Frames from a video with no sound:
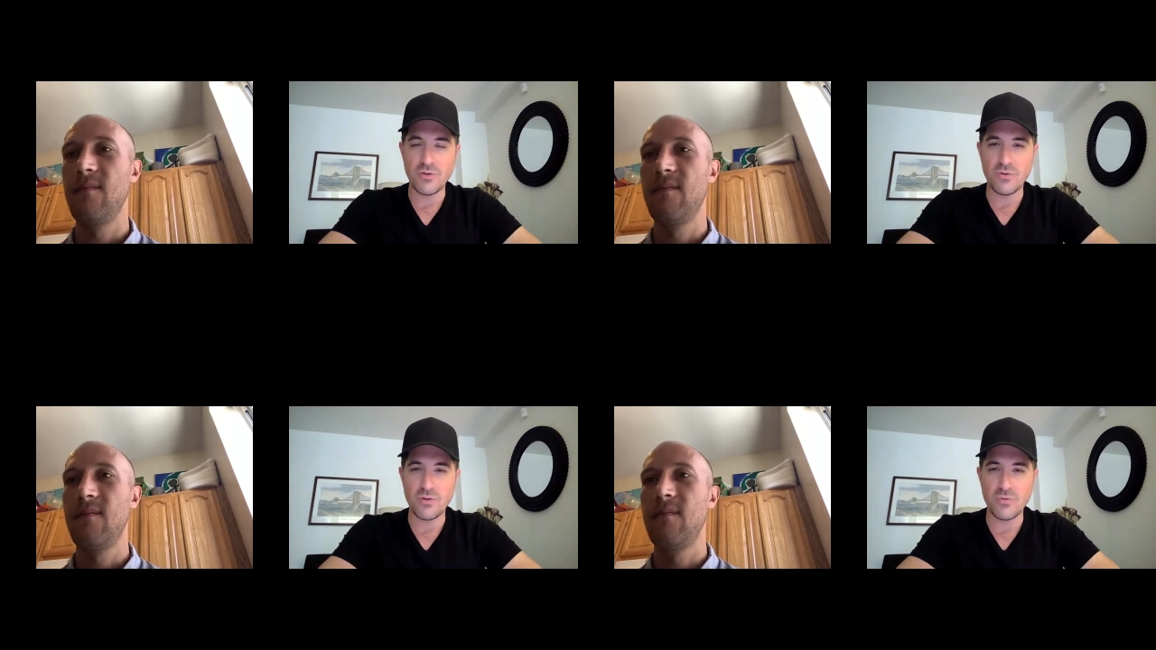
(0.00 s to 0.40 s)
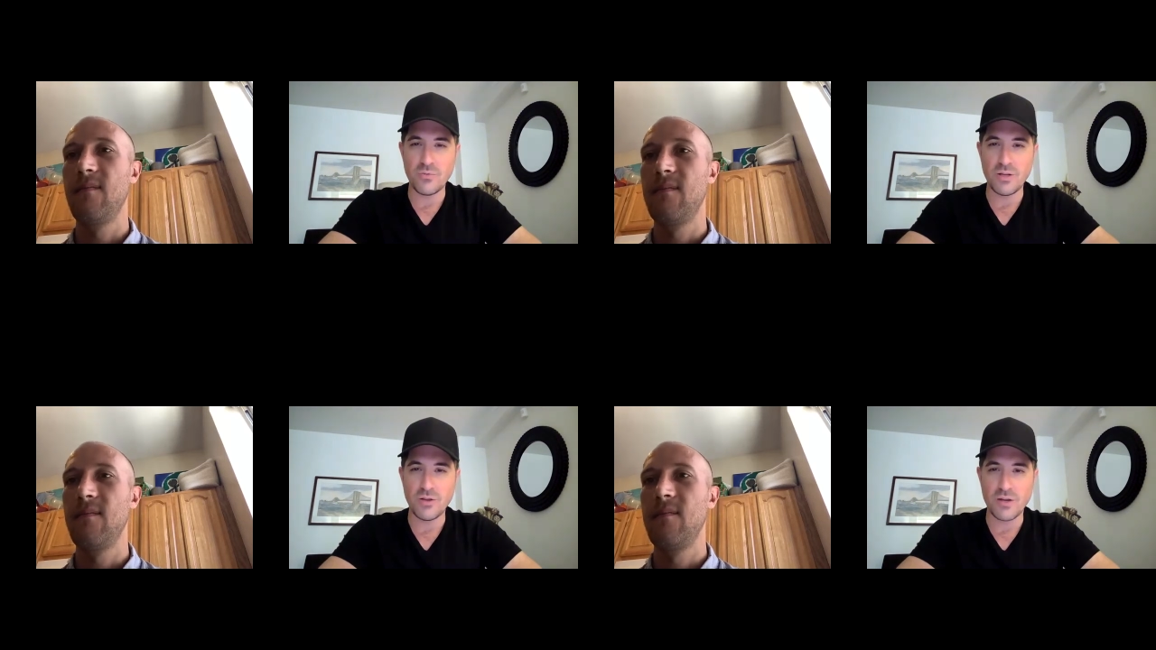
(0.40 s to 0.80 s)
Speaker 1: you,
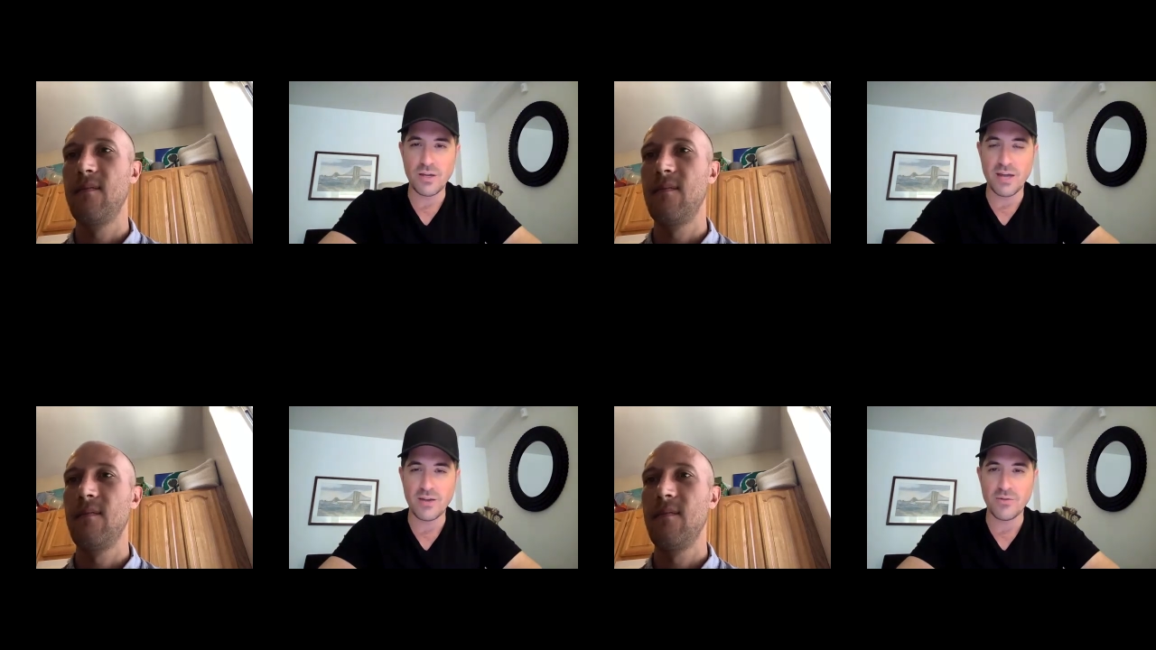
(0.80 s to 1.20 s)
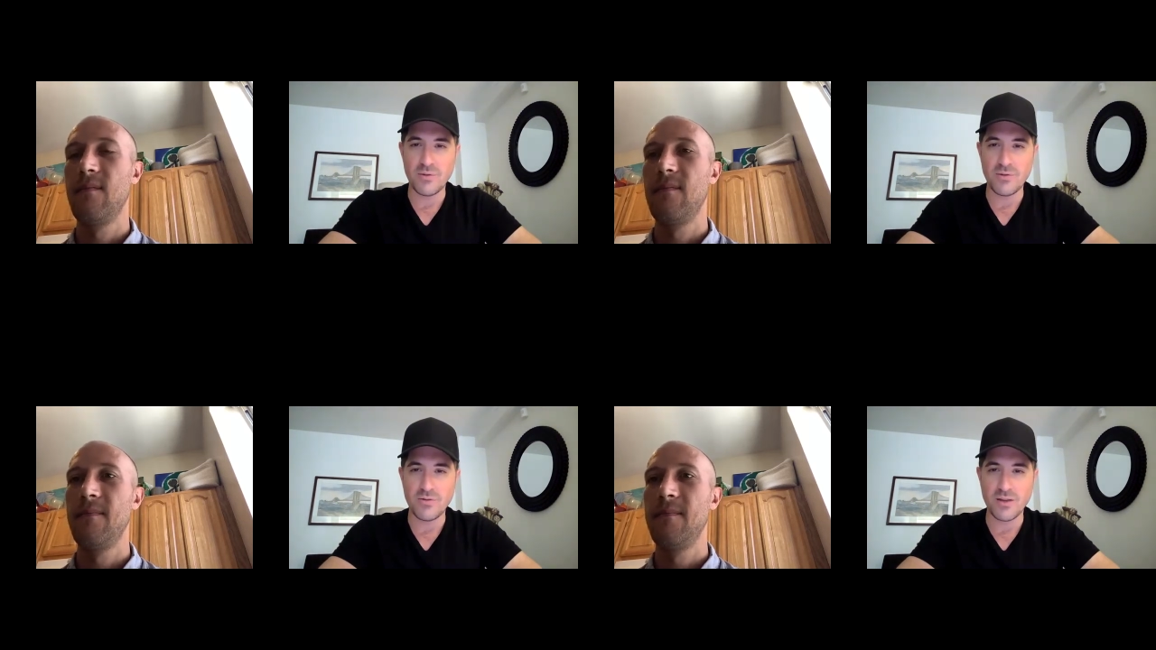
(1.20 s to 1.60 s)
you looking at your
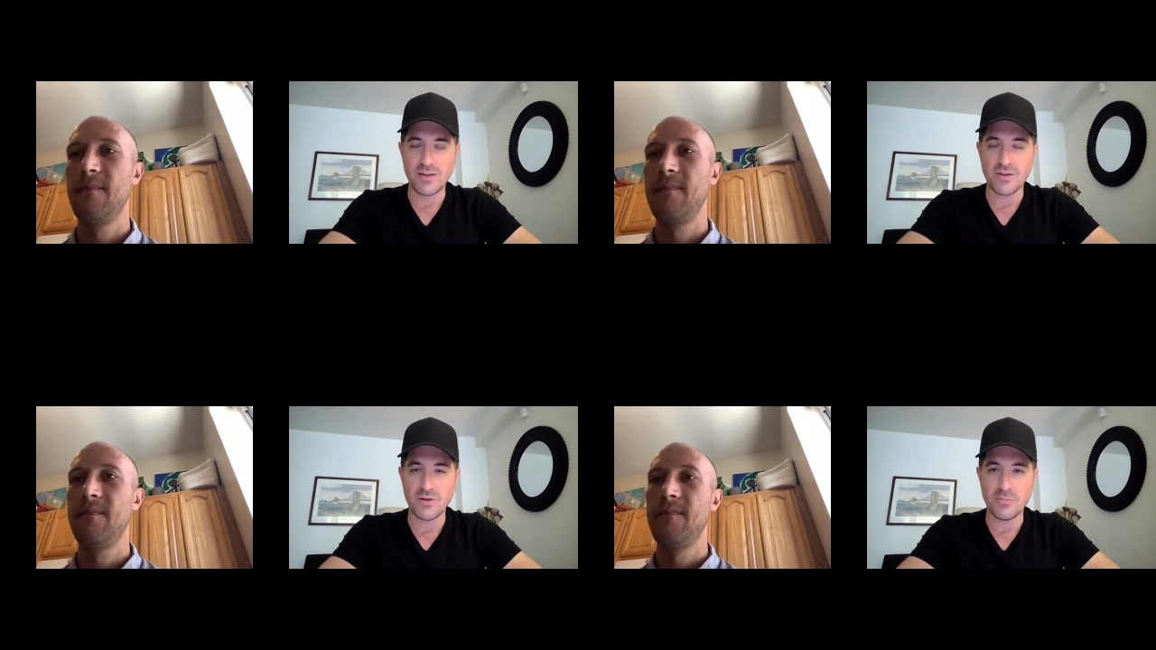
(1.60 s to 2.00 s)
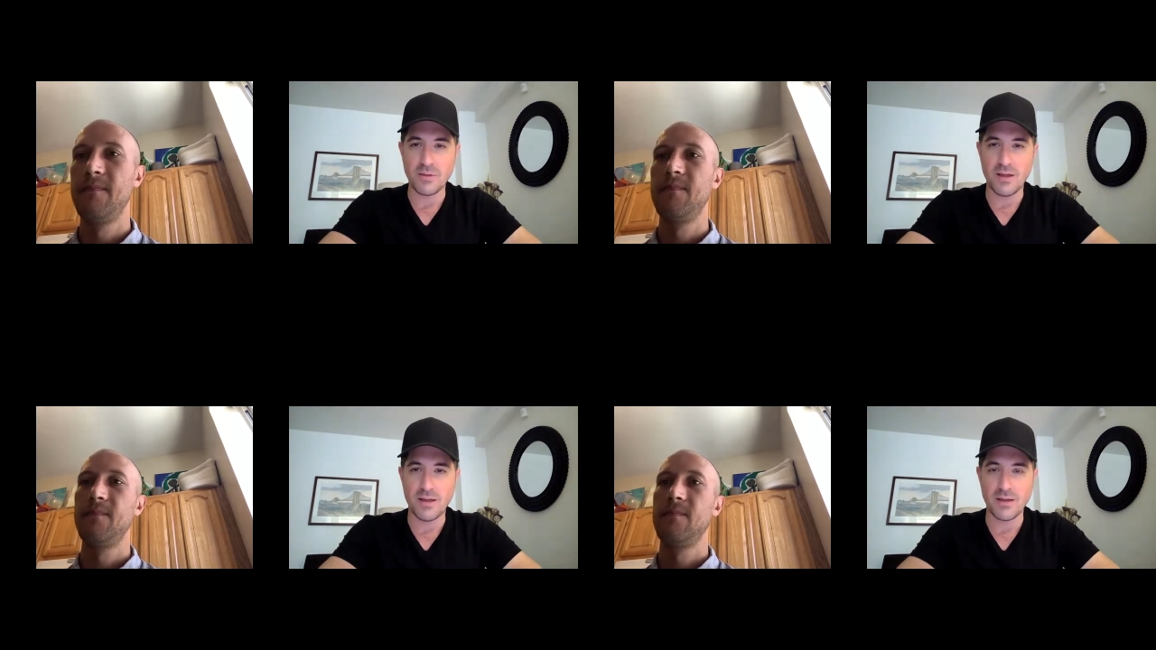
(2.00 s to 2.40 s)
music and your
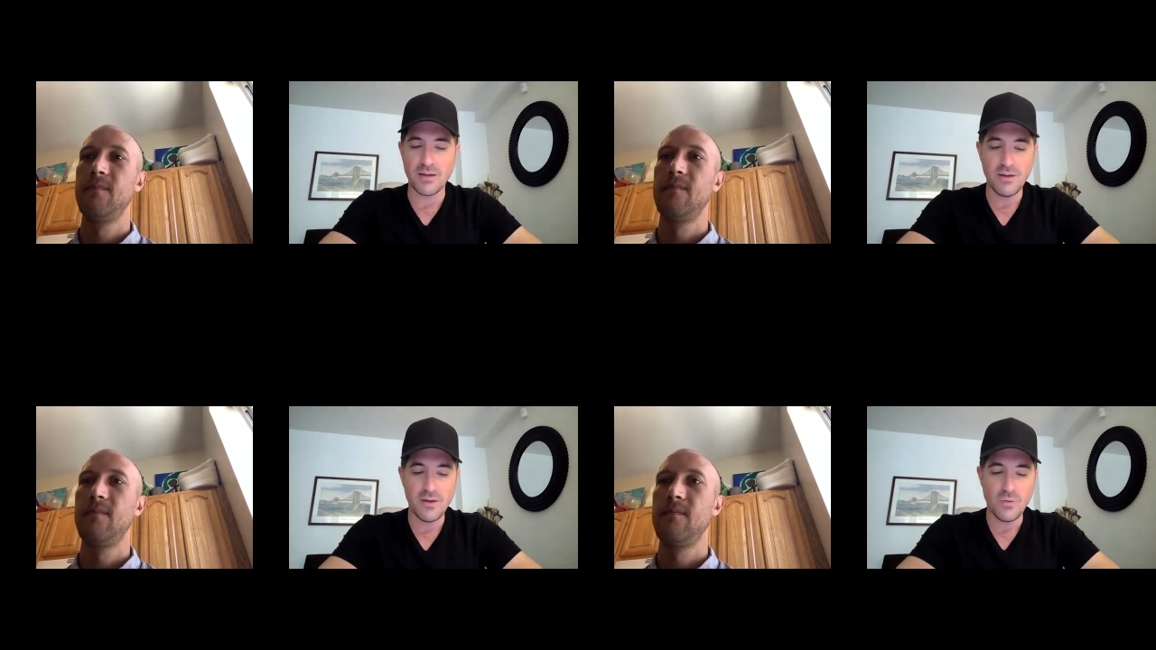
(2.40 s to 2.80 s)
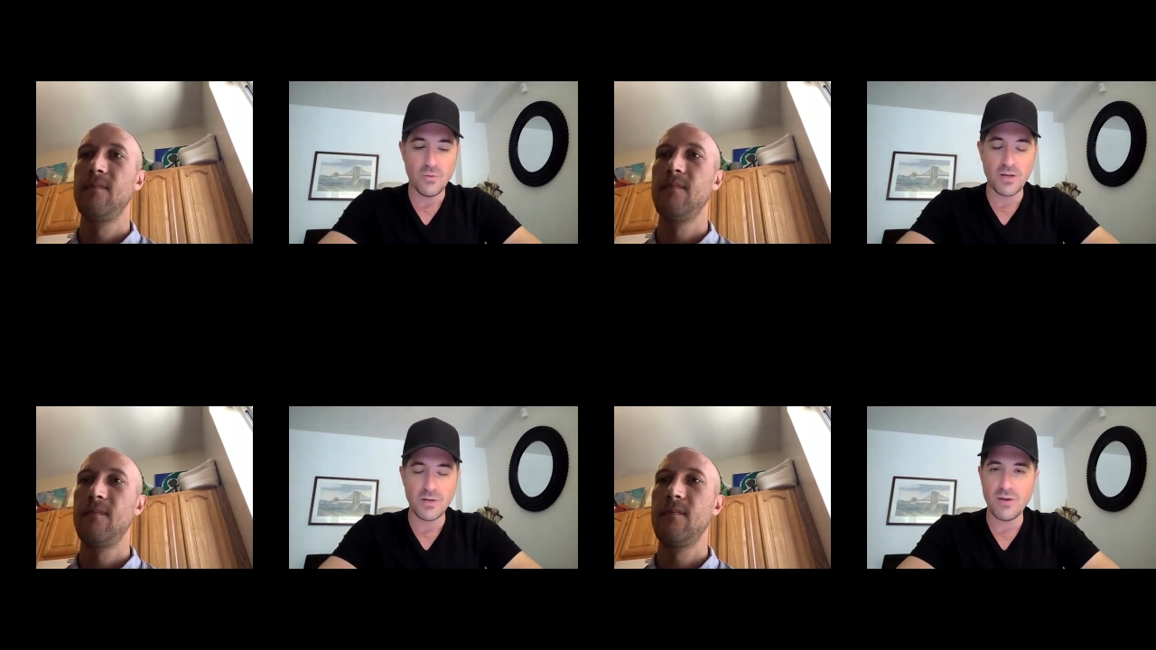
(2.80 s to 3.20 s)
playing
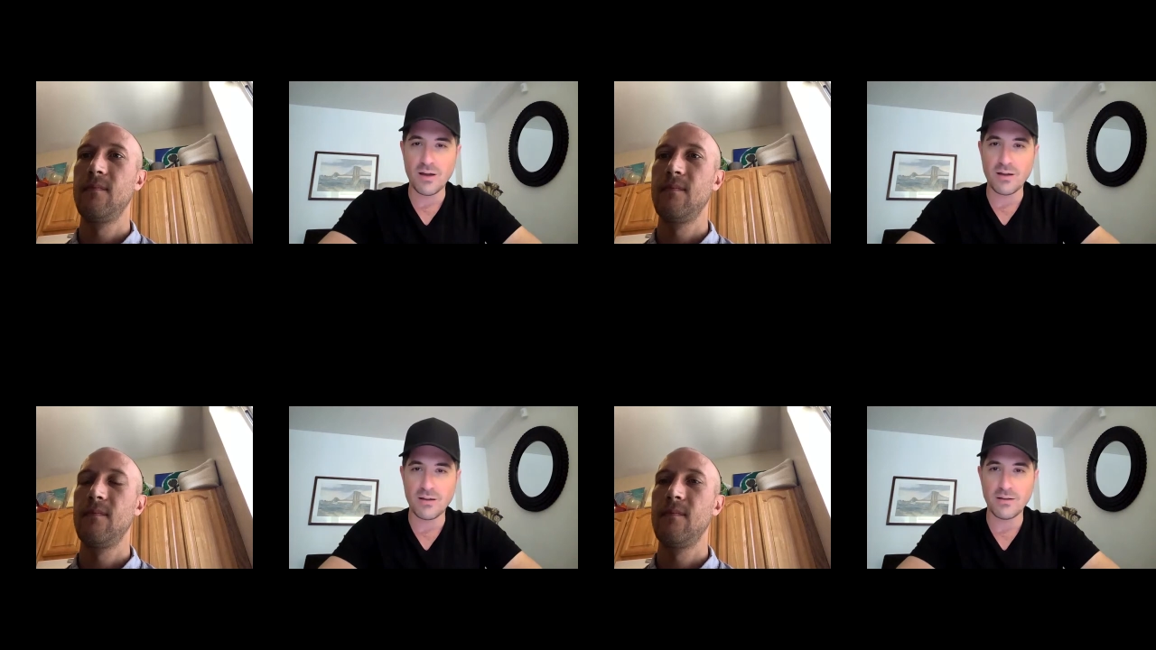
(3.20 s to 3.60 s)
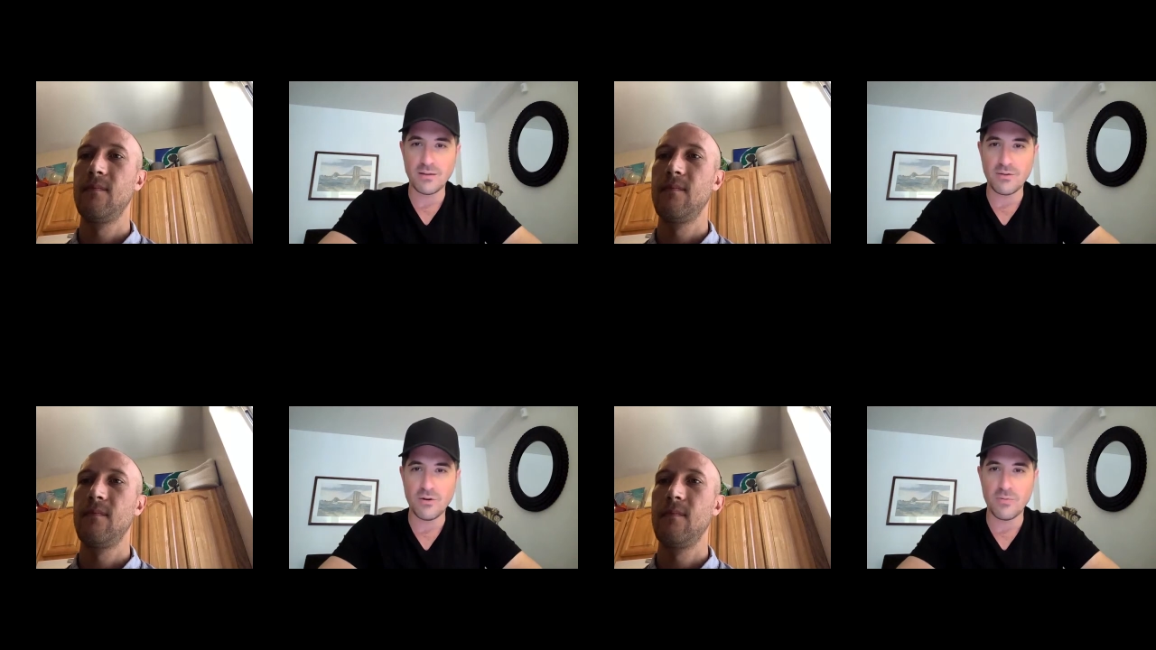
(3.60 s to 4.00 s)
when you got
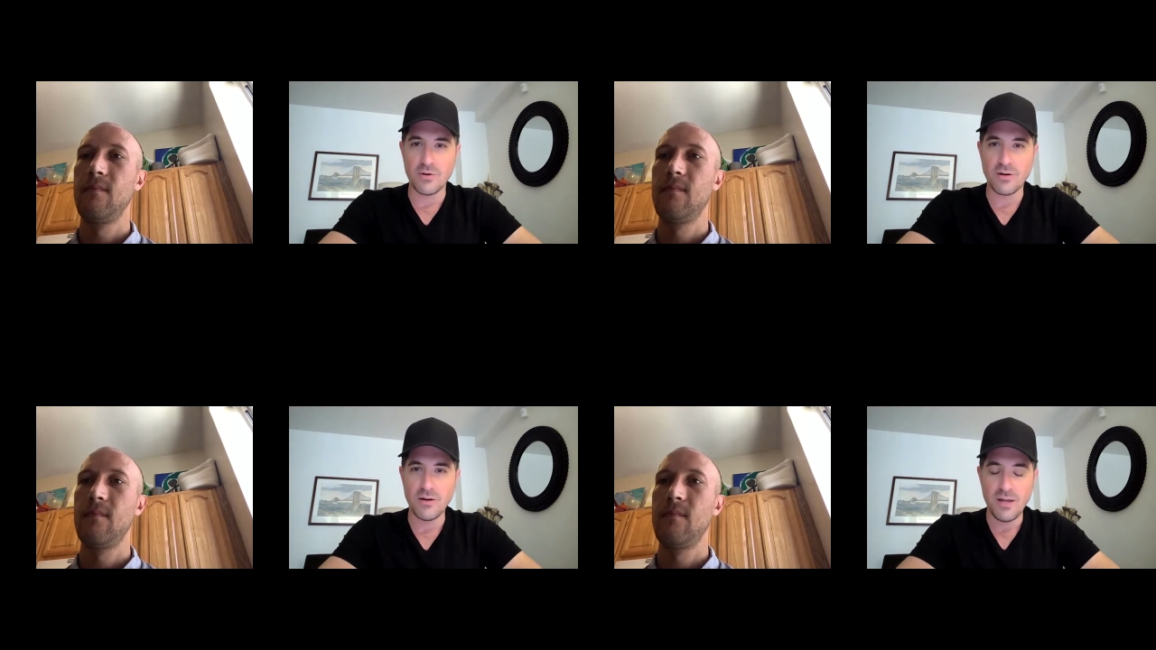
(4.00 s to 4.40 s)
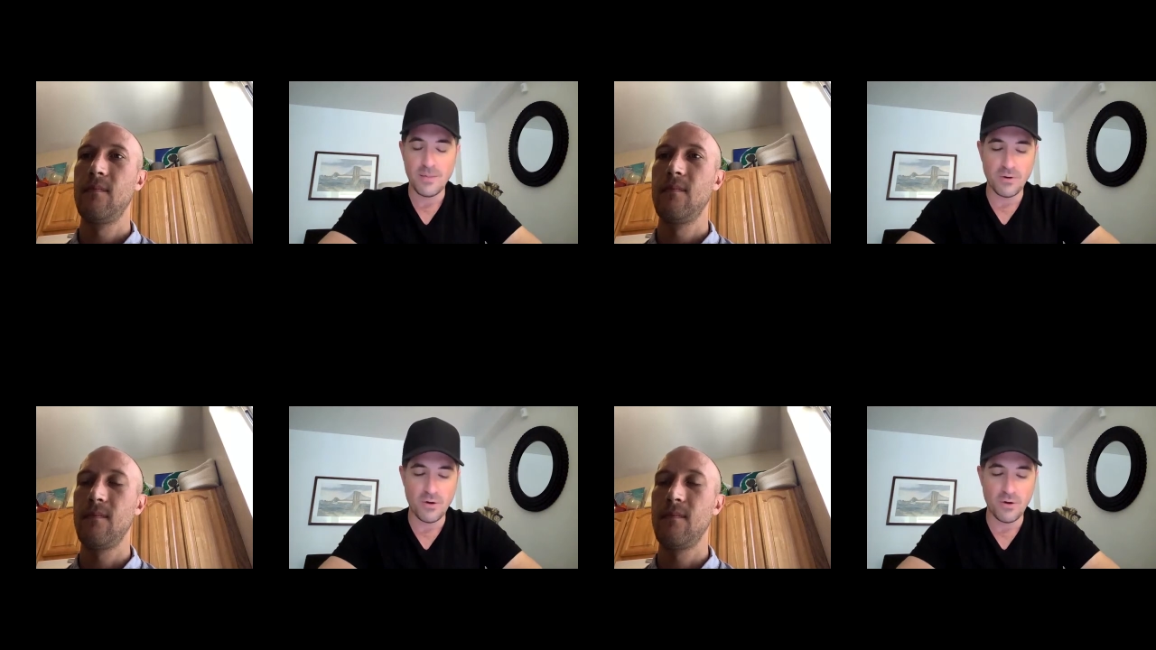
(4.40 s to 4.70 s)
sober, but hmm.